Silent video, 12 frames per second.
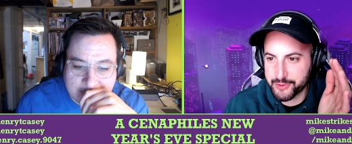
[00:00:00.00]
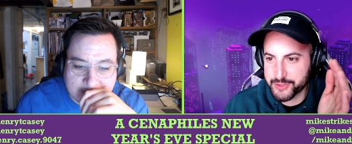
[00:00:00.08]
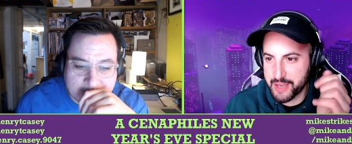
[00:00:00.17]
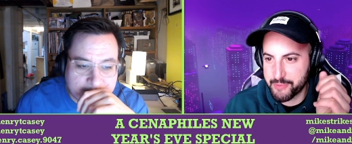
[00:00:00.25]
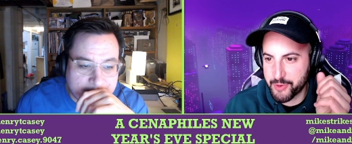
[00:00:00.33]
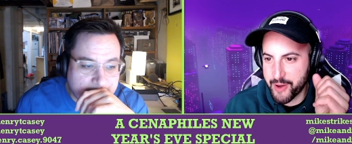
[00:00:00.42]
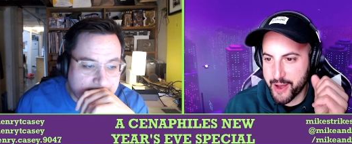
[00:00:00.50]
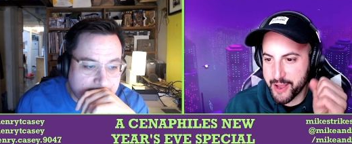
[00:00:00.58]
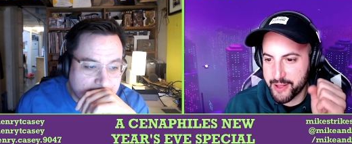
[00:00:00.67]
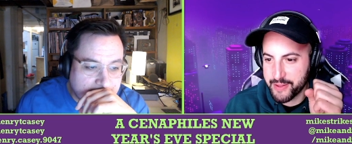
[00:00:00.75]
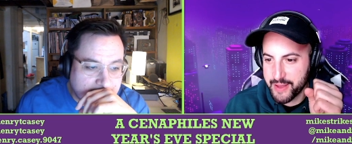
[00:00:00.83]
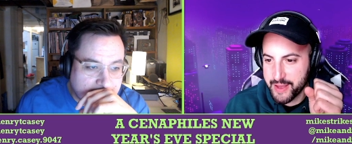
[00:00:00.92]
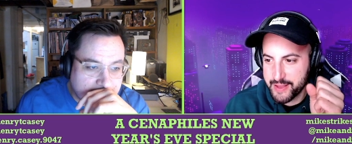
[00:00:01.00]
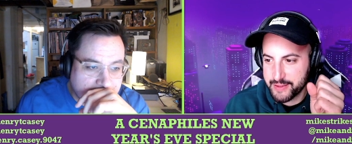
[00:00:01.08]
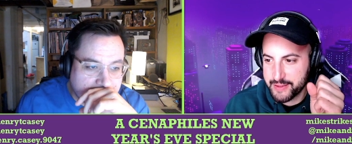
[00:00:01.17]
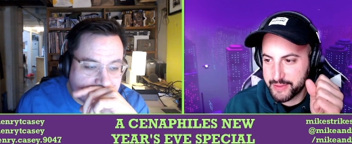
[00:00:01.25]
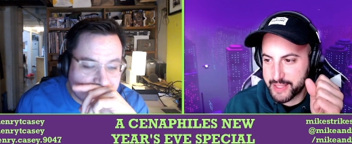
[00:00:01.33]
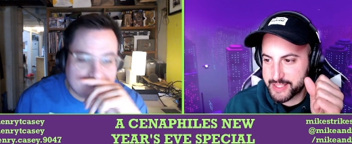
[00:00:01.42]
Speaker 1: in a while.
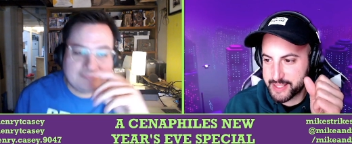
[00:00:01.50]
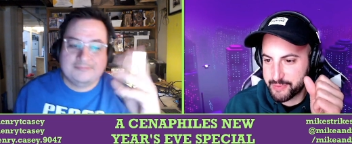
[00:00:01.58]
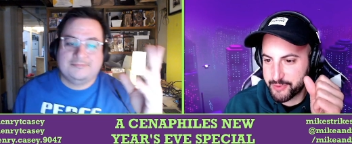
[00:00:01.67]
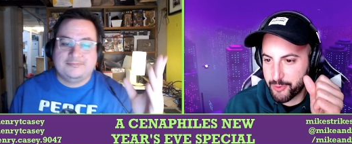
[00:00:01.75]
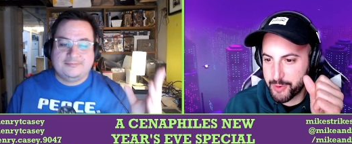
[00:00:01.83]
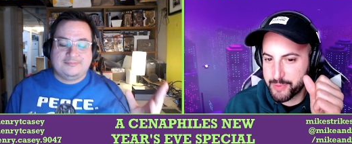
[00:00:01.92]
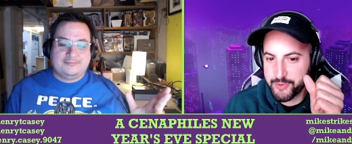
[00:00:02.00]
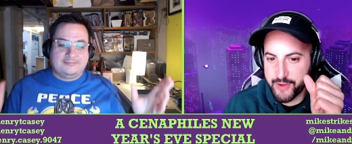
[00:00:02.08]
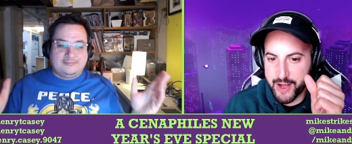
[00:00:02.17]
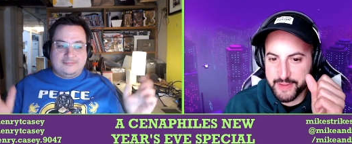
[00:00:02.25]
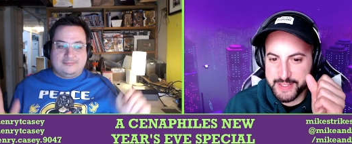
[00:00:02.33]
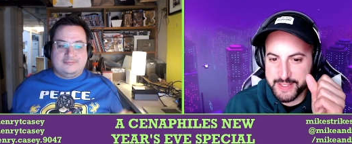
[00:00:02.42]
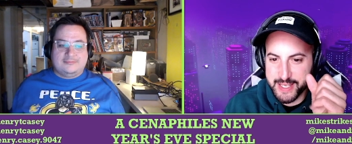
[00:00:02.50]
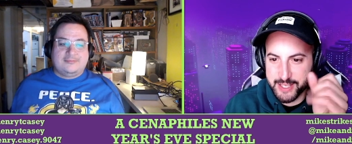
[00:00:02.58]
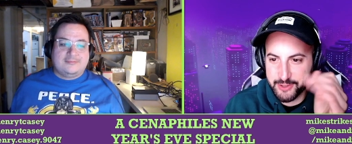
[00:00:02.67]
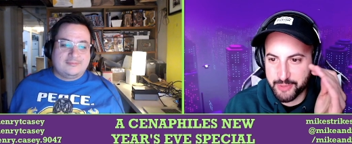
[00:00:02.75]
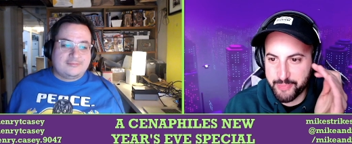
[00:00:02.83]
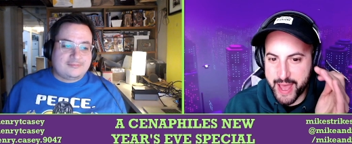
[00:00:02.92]
Let's uh, before we move on, let's take a look
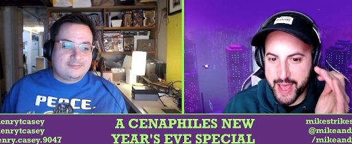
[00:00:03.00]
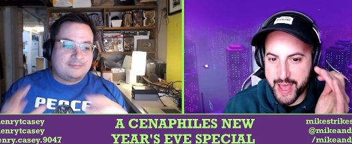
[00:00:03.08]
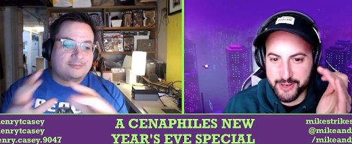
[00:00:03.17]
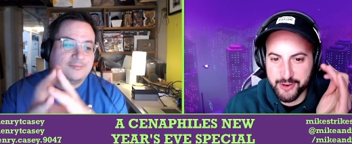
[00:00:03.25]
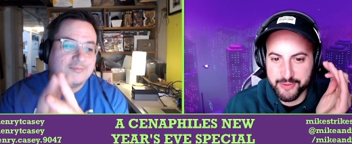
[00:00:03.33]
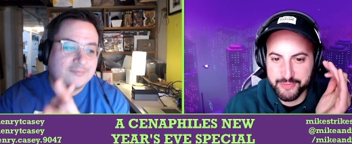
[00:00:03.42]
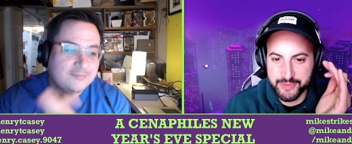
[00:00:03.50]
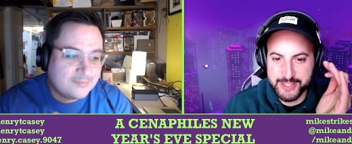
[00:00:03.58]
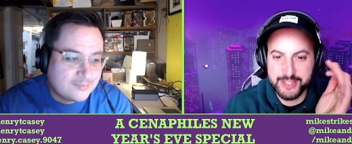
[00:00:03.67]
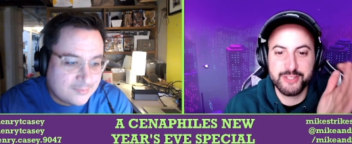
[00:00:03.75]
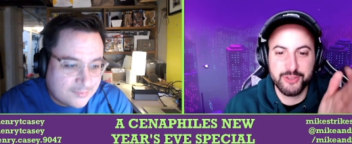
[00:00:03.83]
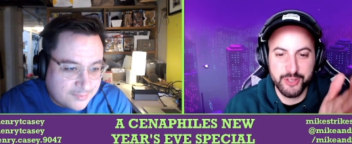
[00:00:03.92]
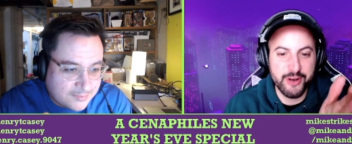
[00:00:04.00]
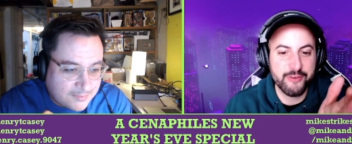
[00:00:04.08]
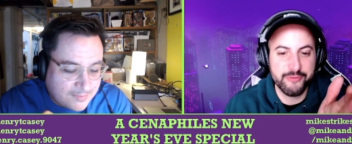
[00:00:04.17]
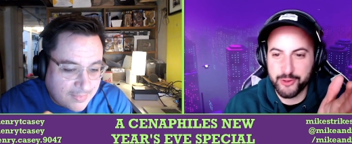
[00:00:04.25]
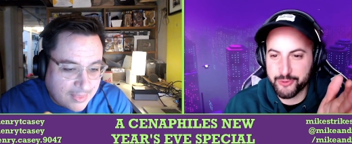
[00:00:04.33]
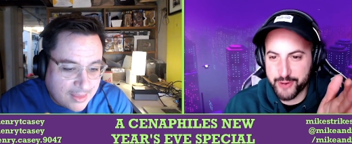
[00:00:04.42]
back at our let's let's look at our
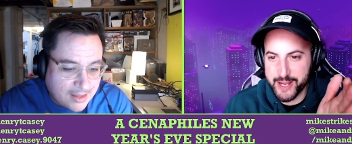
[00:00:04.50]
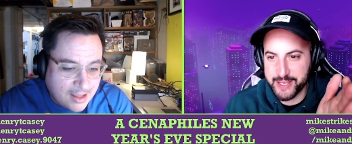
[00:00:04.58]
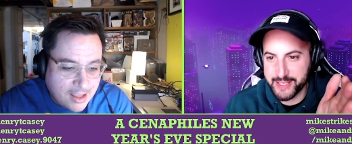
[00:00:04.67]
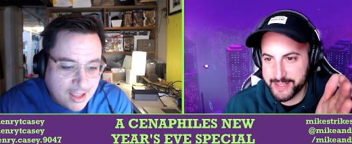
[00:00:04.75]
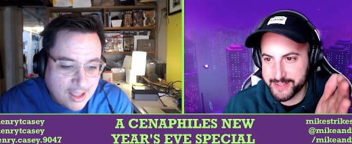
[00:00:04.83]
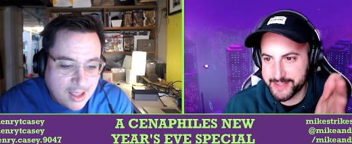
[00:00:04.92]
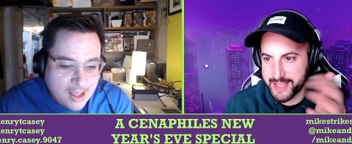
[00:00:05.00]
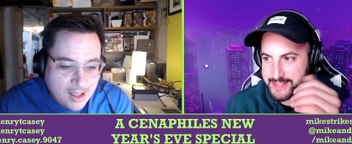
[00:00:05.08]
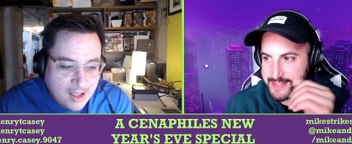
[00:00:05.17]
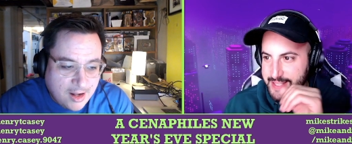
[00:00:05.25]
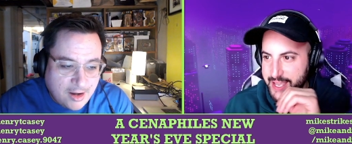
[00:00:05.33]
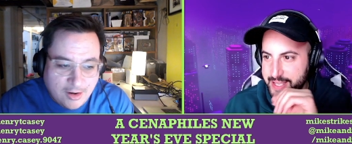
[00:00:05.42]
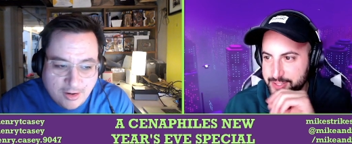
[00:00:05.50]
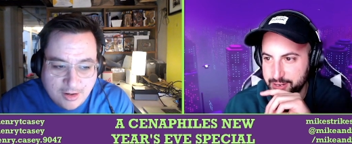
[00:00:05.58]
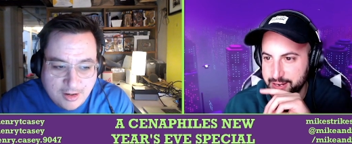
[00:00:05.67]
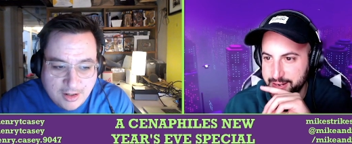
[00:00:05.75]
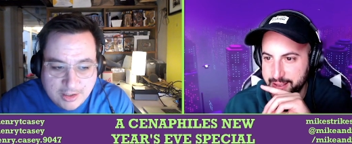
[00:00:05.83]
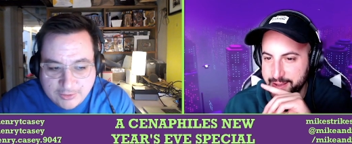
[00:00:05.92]
full rankings as it stands right
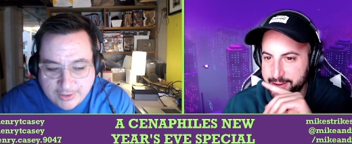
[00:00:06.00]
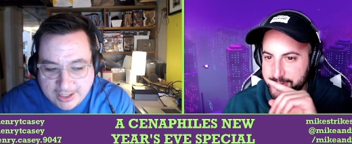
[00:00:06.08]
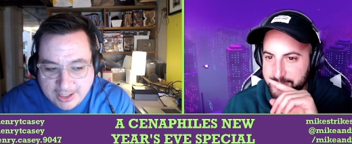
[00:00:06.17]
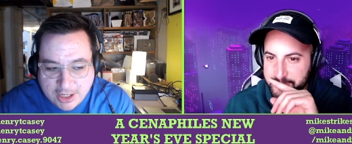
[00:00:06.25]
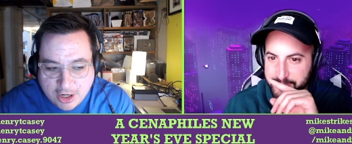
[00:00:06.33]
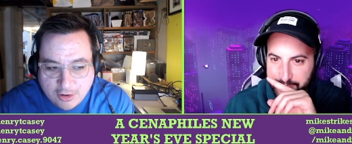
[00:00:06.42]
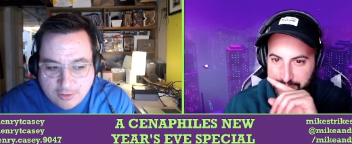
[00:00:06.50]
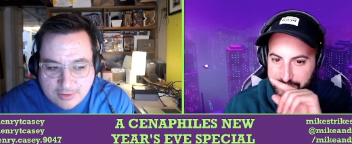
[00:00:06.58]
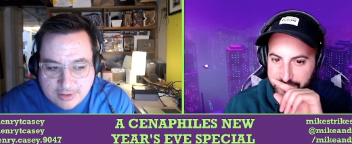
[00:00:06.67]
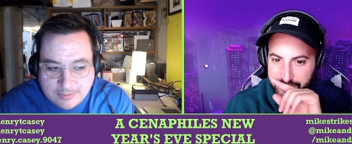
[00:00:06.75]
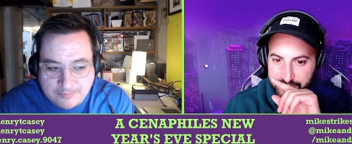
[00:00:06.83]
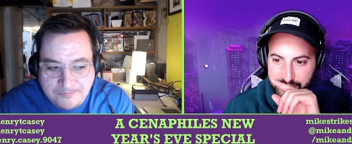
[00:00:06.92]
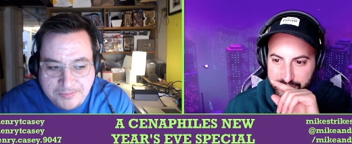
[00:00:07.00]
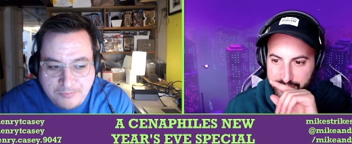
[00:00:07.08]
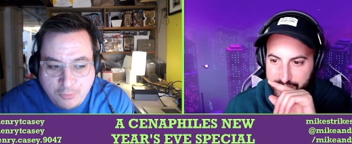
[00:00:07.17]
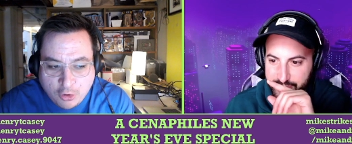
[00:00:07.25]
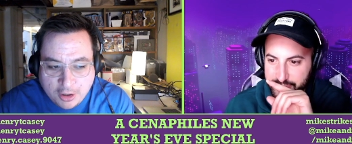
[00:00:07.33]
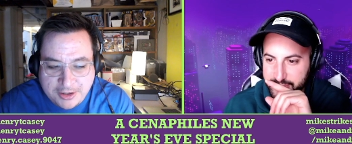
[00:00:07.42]
now.
Speaker 2: You want to go
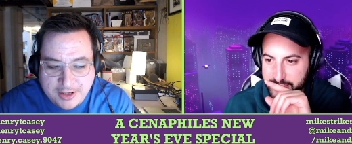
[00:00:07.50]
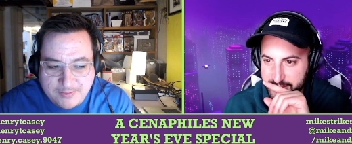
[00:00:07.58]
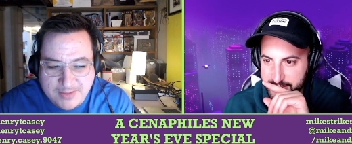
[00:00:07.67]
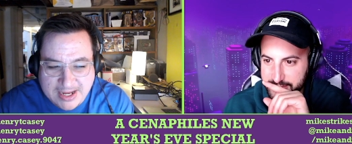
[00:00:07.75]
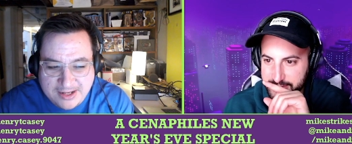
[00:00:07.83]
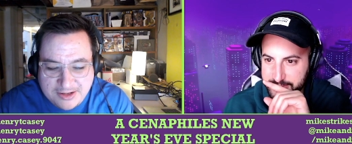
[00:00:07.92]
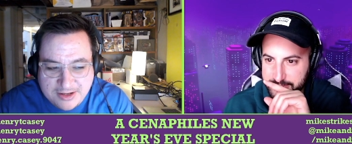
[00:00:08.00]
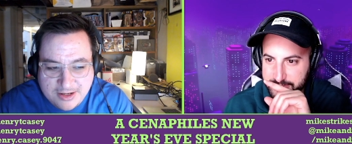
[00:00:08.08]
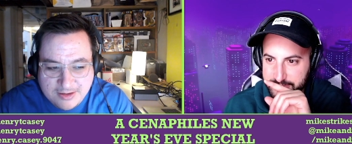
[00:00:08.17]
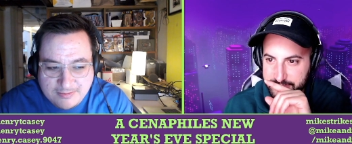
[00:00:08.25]
worst to best?